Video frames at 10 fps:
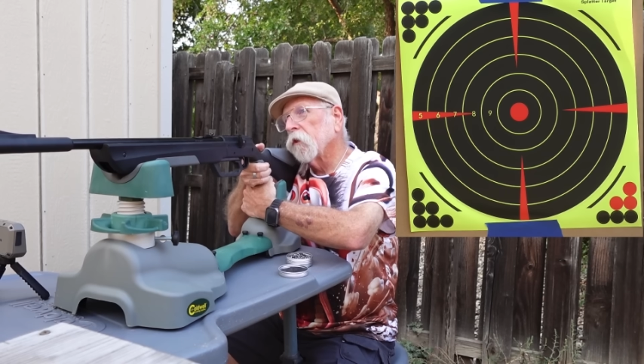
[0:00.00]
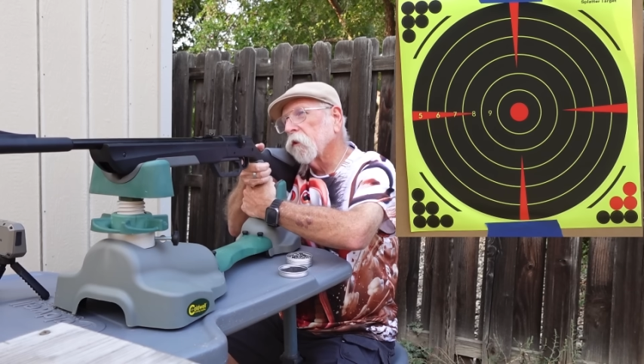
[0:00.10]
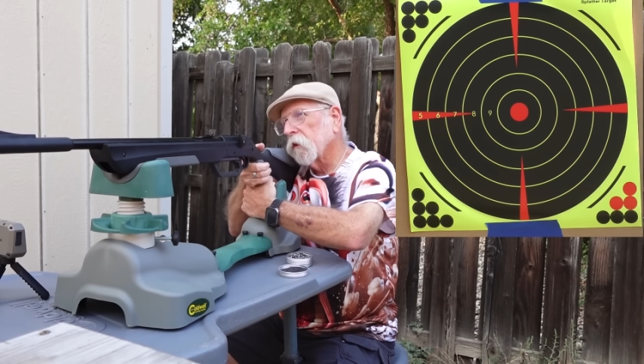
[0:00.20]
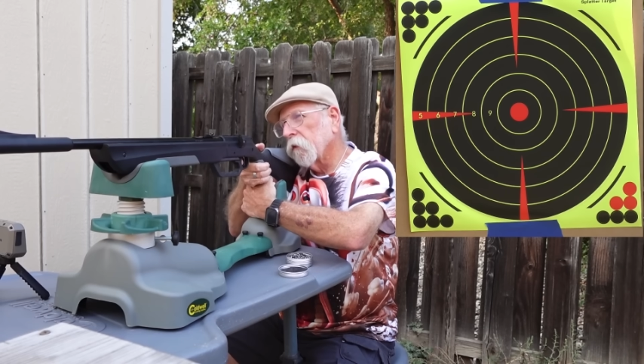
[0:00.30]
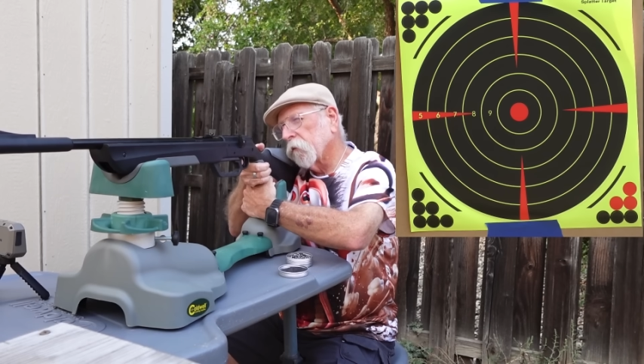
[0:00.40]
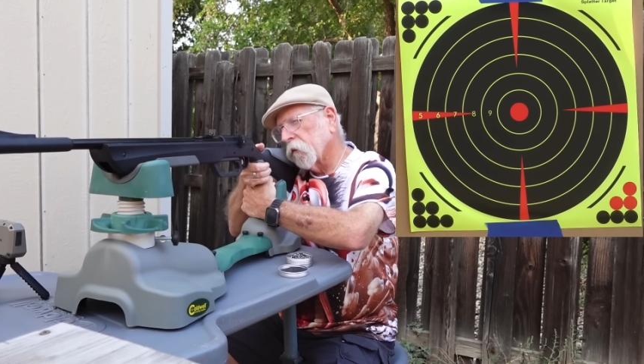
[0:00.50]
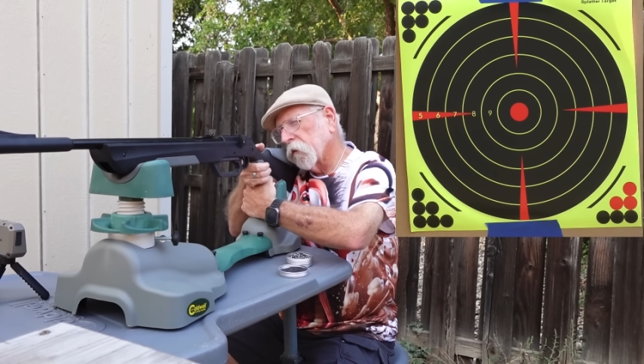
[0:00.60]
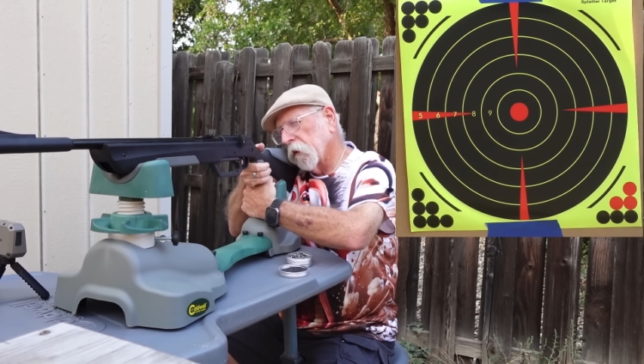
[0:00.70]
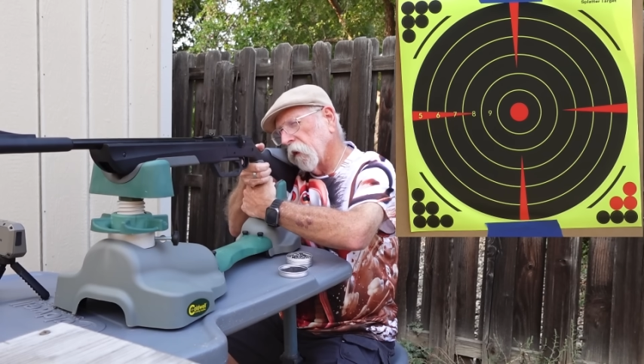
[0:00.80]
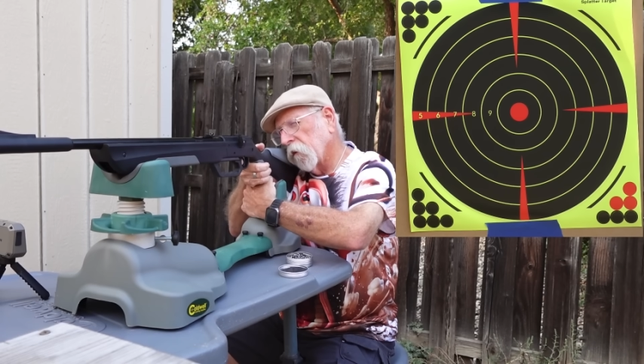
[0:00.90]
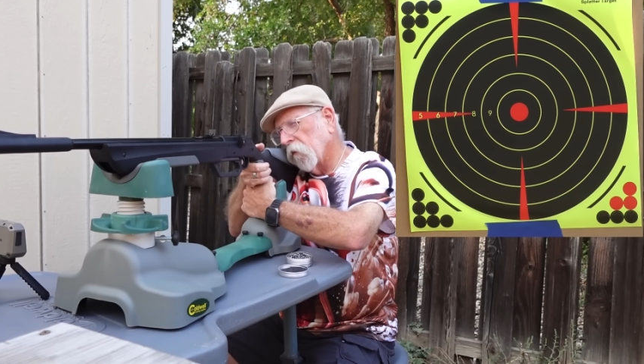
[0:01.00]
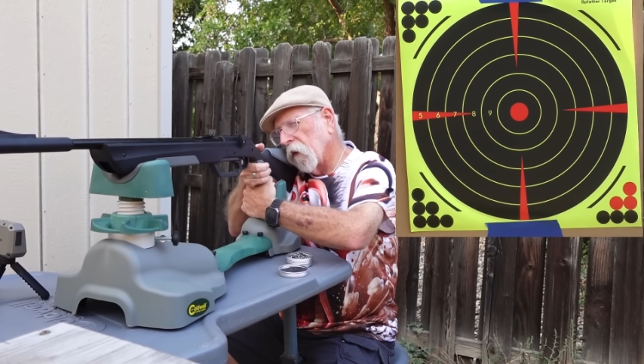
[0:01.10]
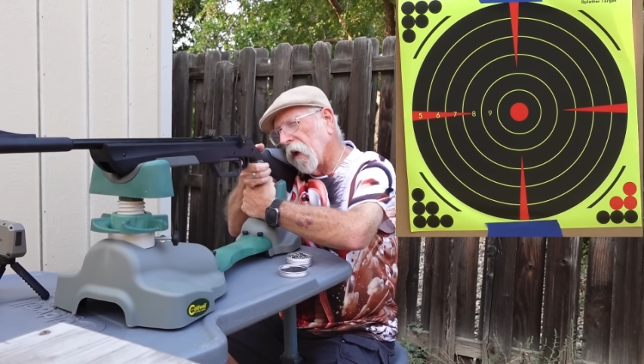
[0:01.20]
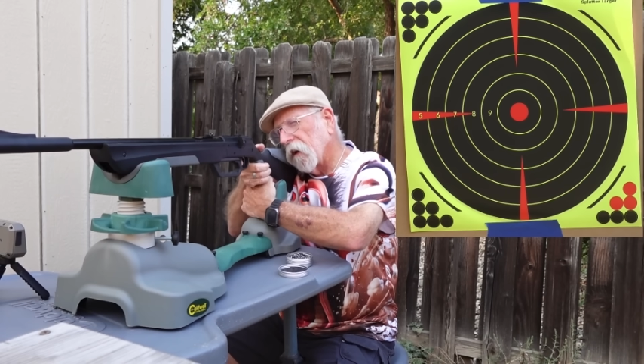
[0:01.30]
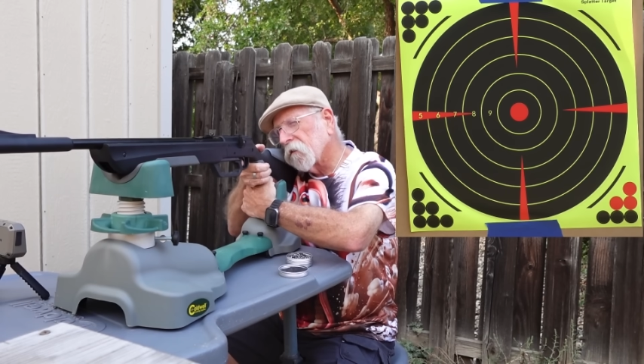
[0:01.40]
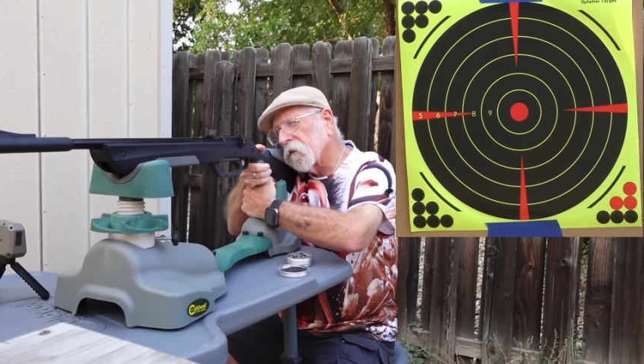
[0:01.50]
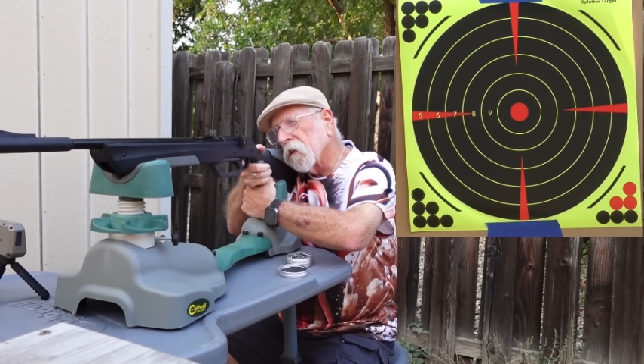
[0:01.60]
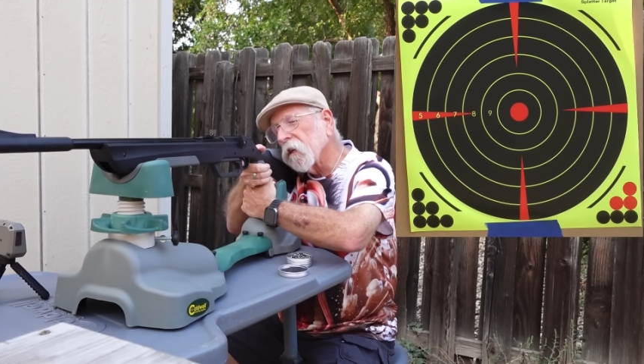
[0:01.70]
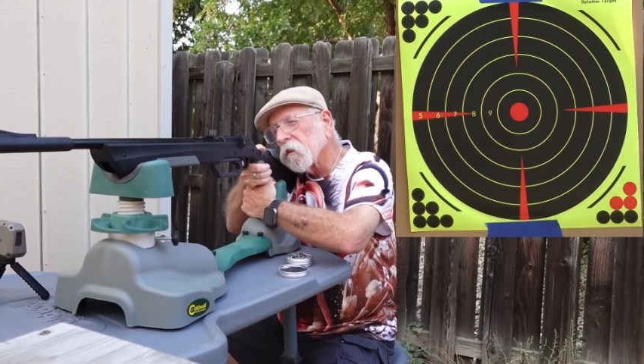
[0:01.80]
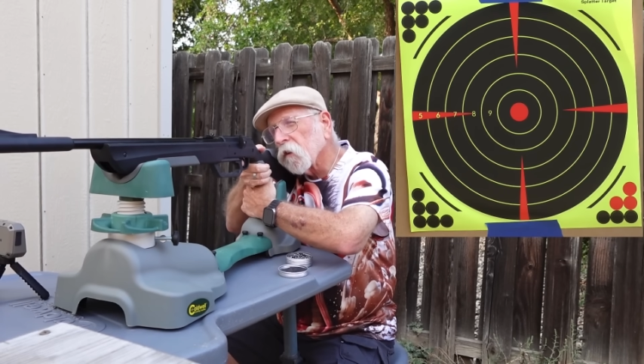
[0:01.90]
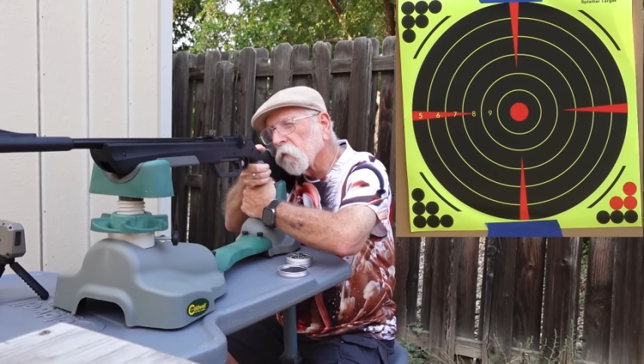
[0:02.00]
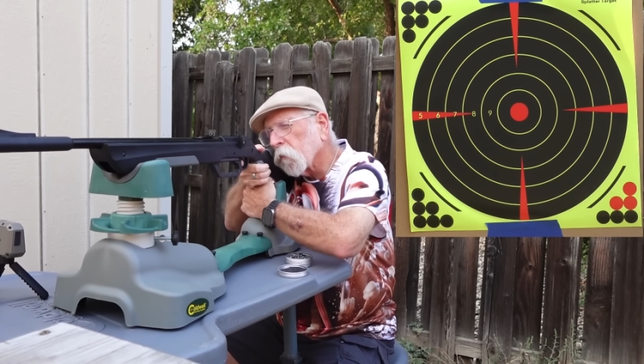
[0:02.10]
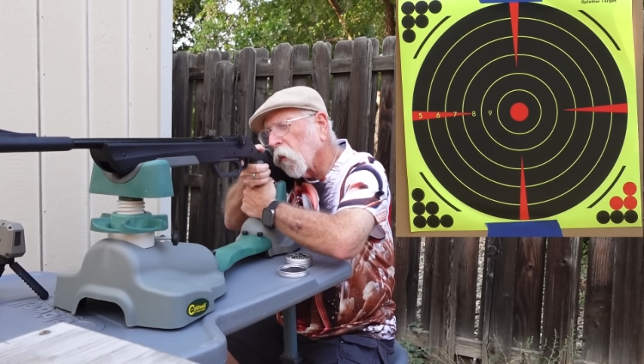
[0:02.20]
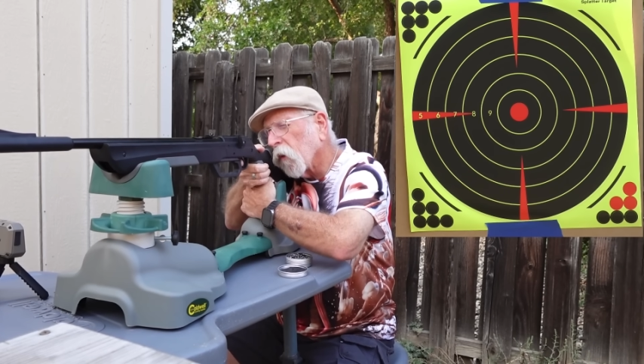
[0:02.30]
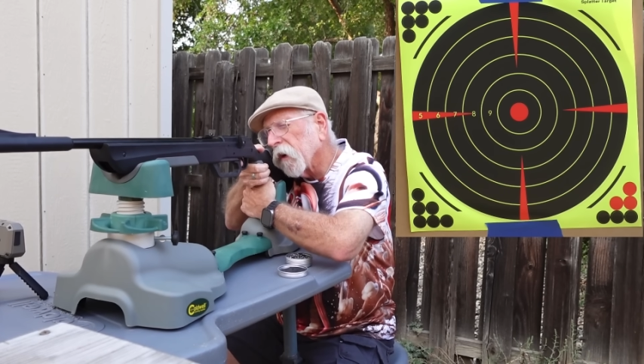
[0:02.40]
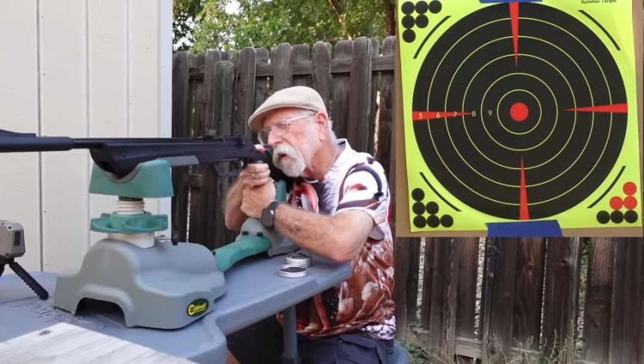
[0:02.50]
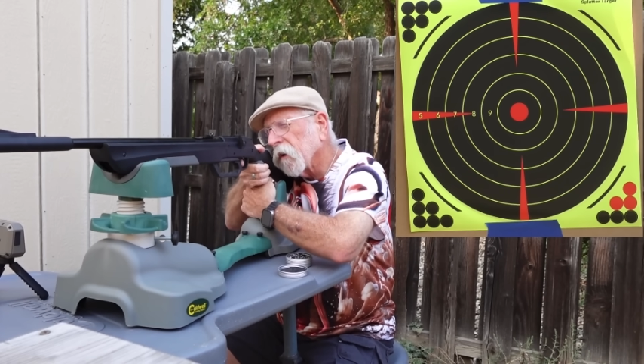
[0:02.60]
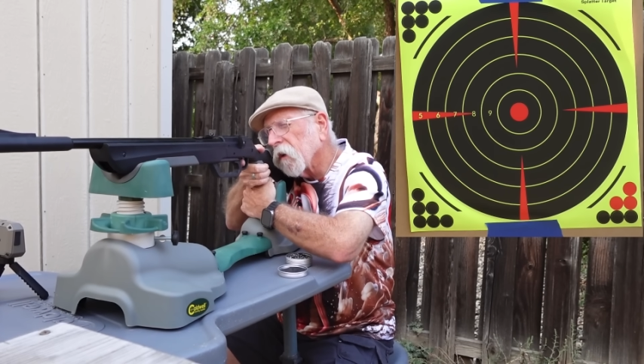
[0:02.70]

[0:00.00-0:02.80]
just interested in the velocity at this point.